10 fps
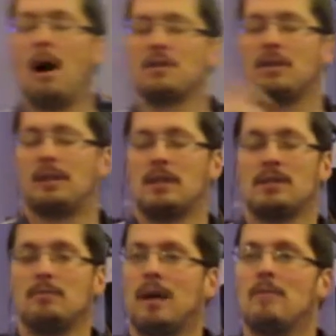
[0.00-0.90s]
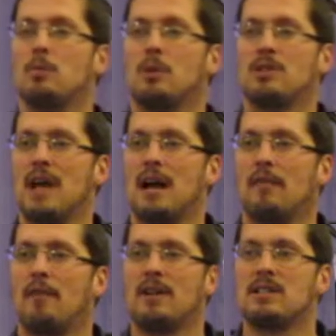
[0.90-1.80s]
Pause right there. Sometimes we're
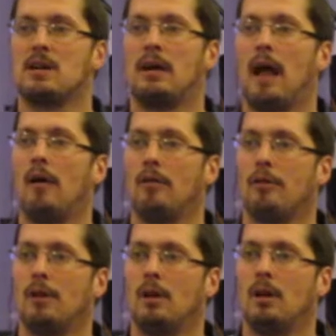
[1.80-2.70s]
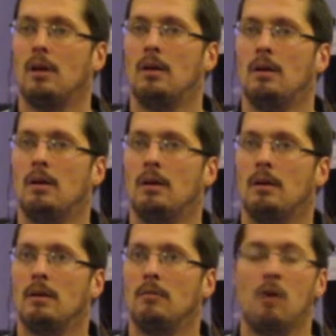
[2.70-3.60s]
sacrificing our health,
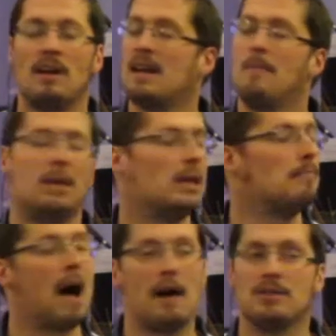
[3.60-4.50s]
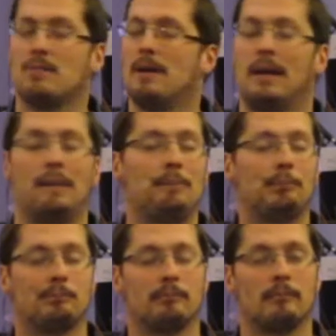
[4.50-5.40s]
running 1,000,000 miles a minute,
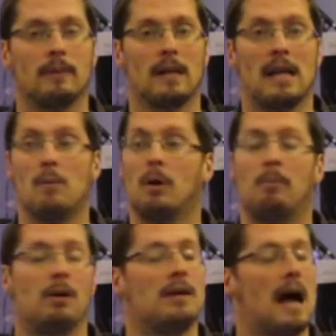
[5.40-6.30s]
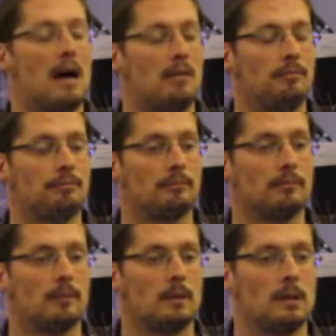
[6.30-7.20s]
and we're burned out.
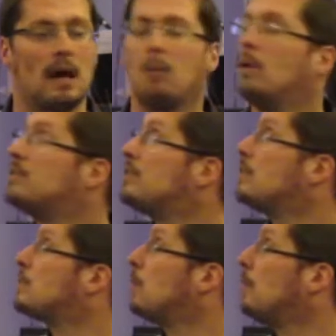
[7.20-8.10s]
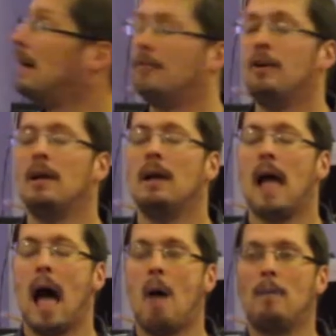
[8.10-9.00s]
God wants you to show love.
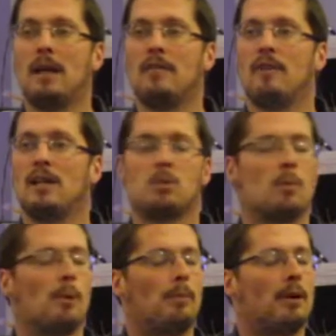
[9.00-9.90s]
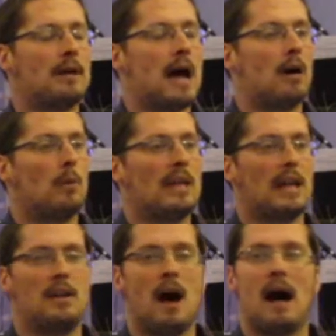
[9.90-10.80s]
How many of us, when we're burned out,
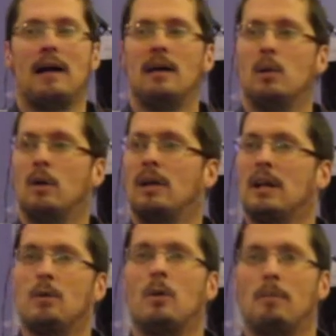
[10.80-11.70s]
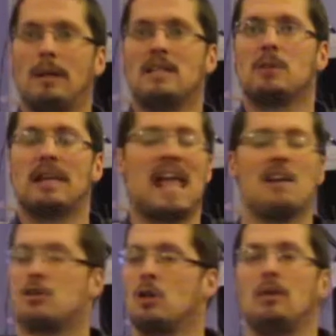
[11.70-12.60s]
we're go to a place we
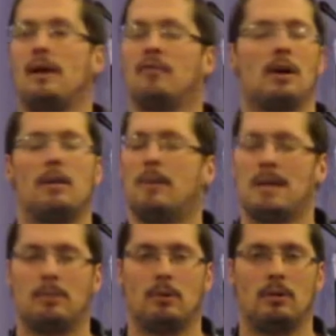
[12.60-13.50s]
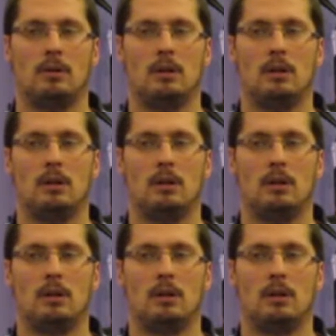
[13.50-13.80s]
can't show love to other people.